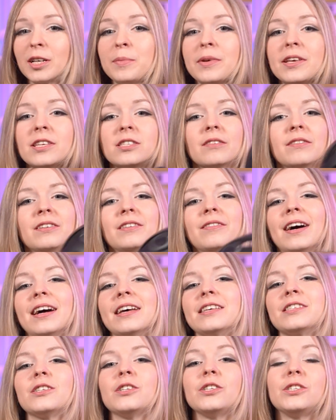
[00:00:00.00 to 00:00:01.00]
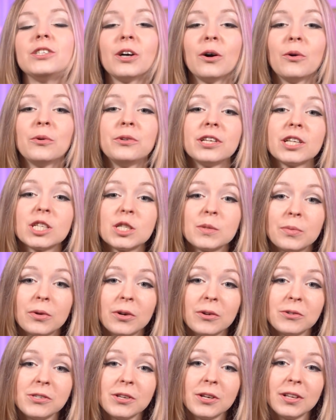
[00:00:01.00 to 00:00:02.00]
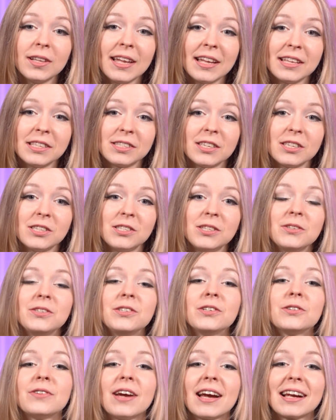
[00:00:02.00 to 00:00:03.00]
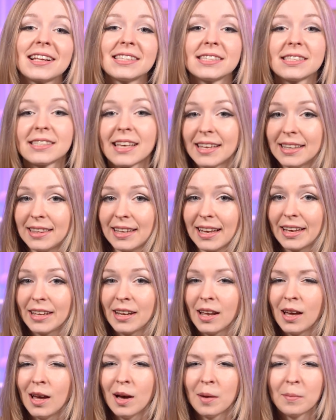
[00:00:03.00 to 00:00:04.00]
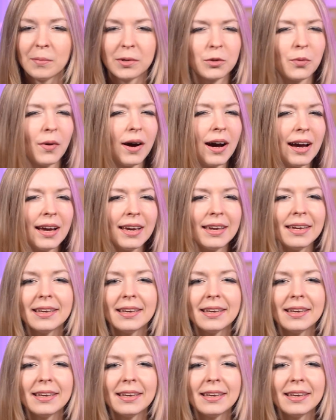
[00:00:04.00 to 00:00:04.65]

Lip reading: piece of advice: don't expose your lenses to direct sunlight. But why